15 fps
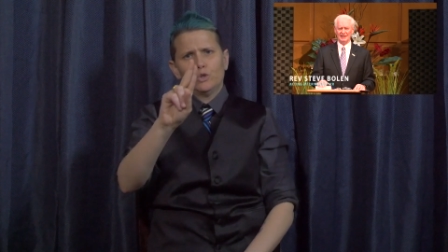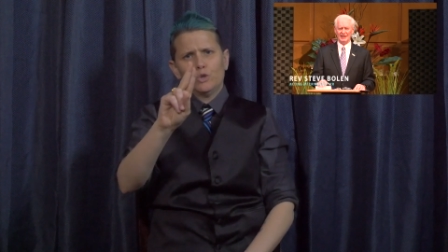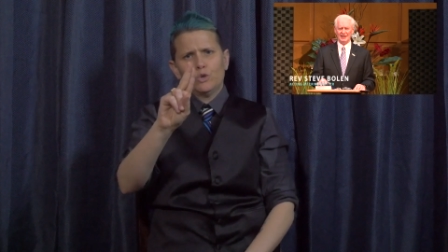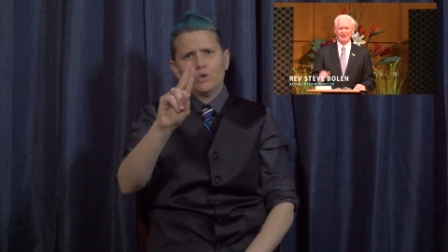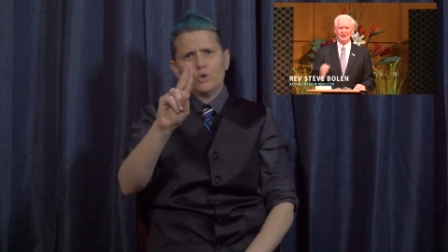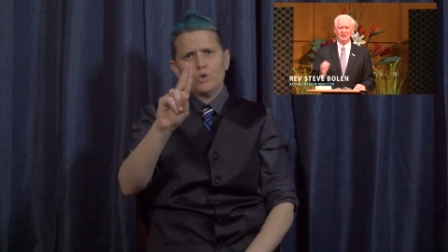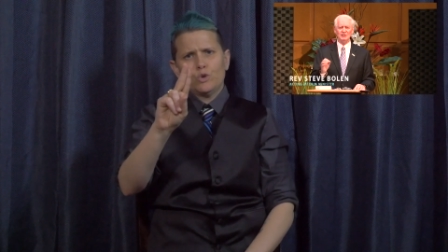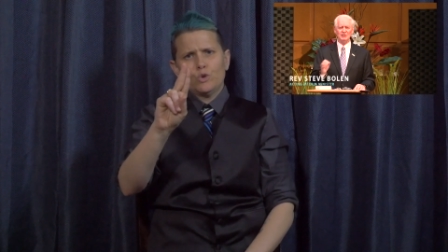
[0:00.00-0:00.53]

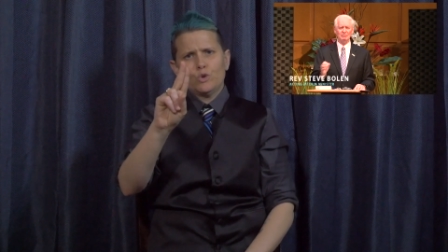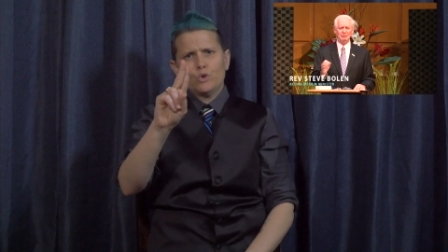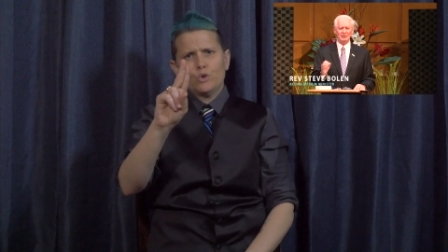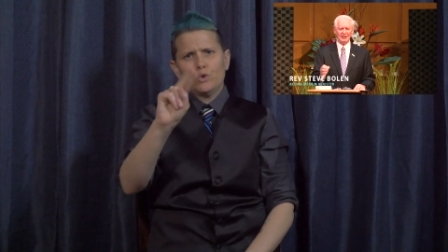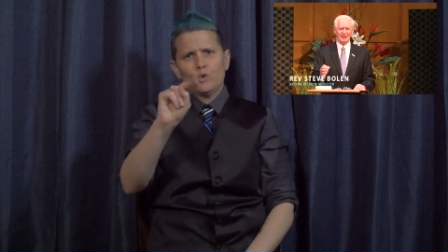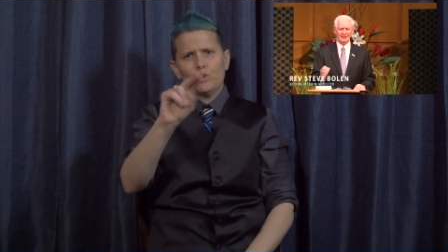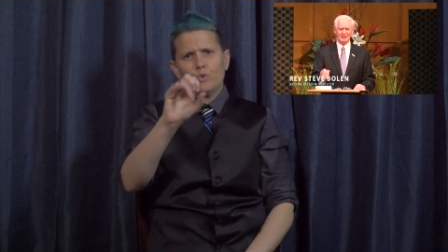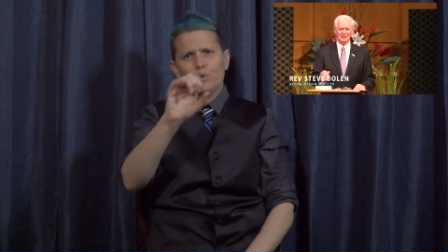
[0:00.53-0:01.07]
It is a
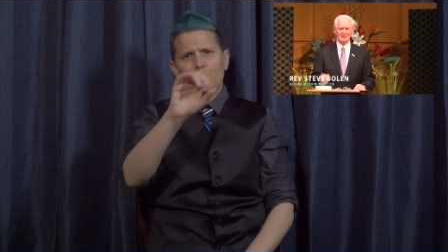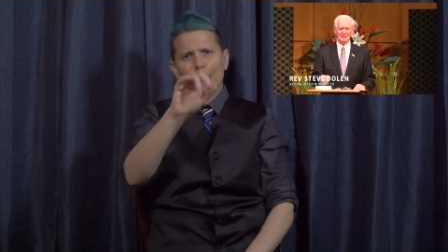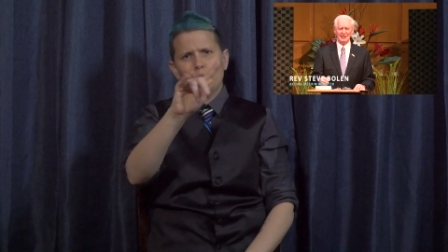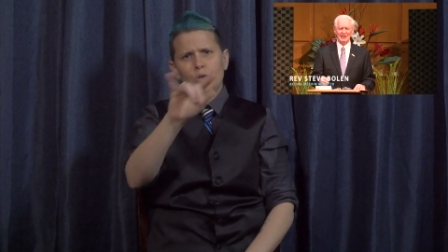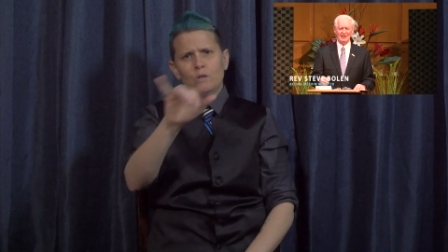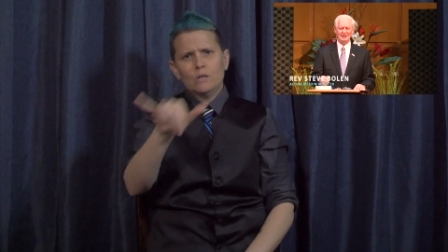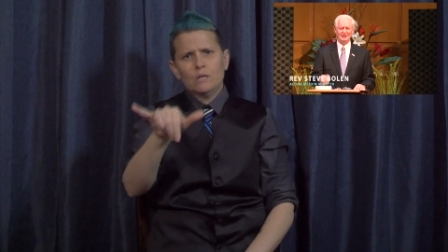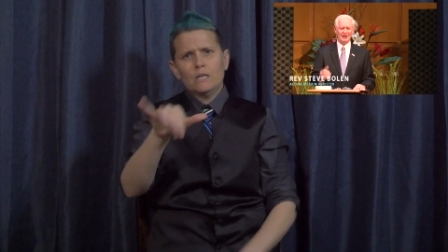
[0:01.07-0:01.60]
place
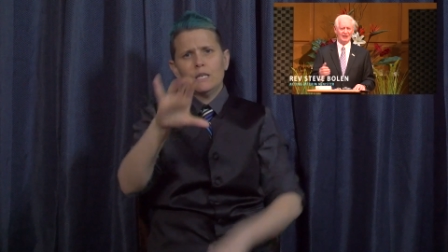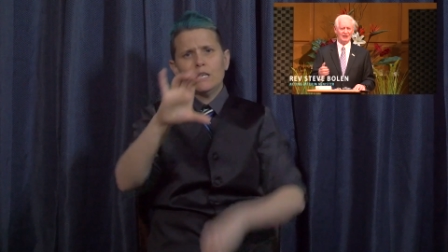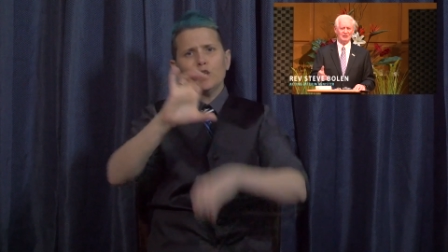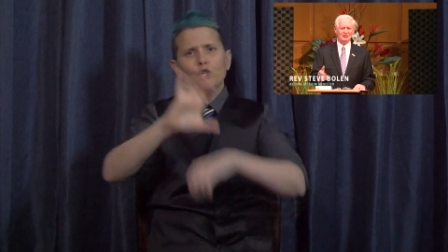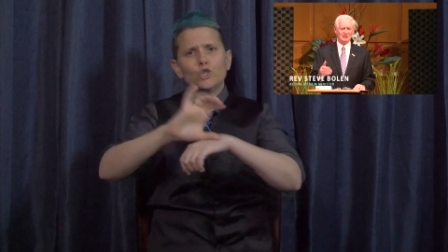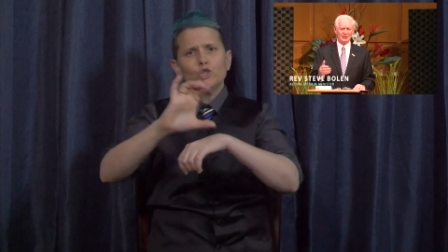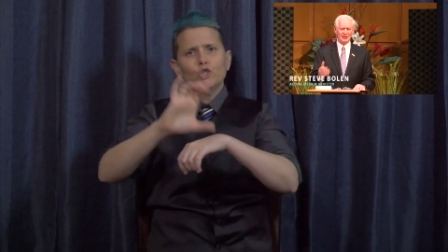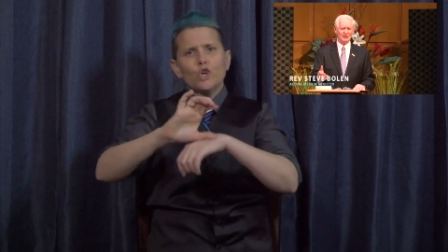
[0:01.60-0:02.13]
that
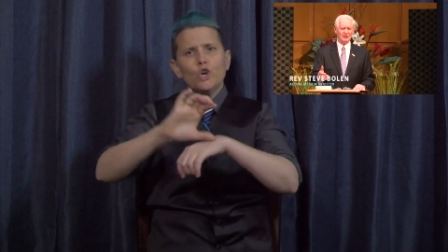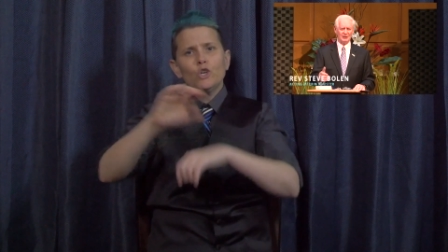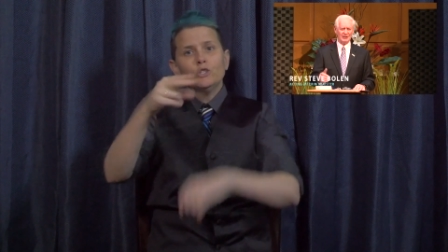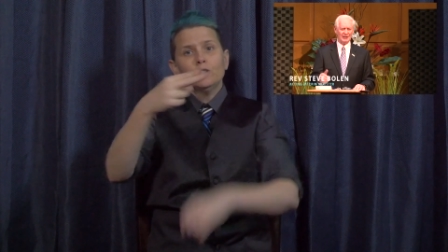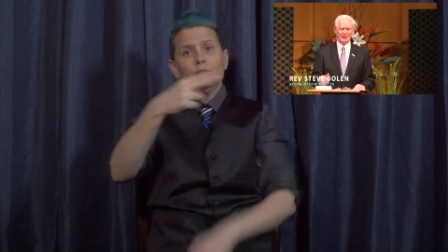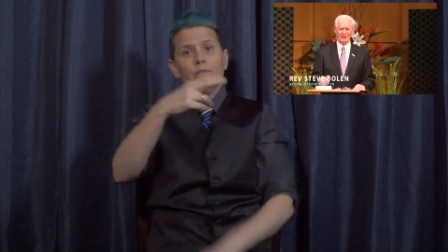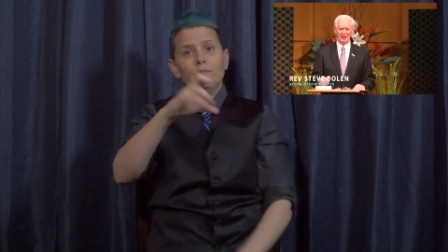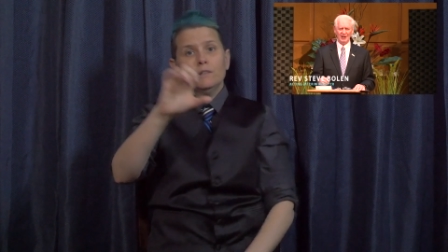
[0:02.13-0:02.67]
is centered
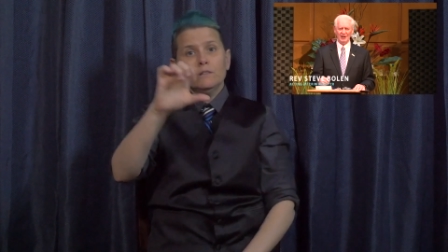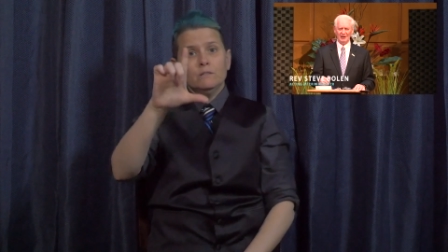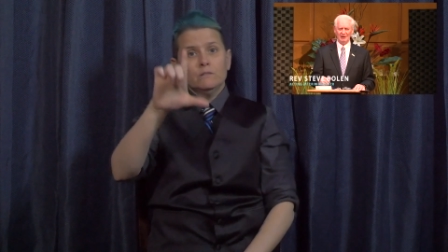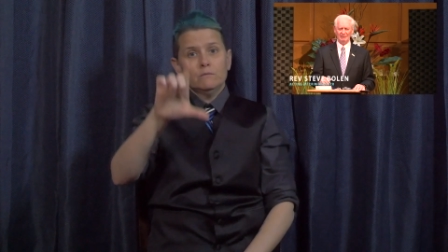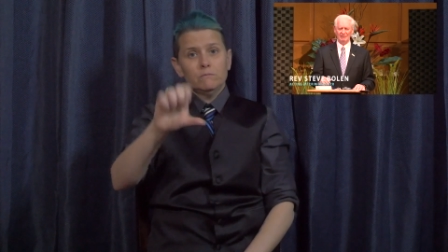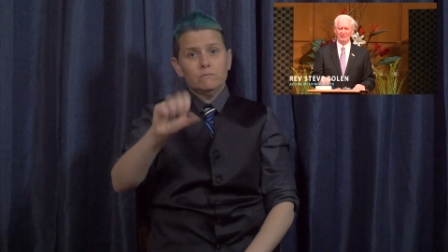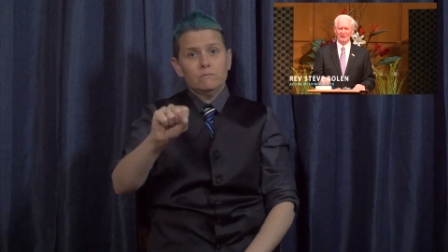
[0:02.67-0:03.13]
in love.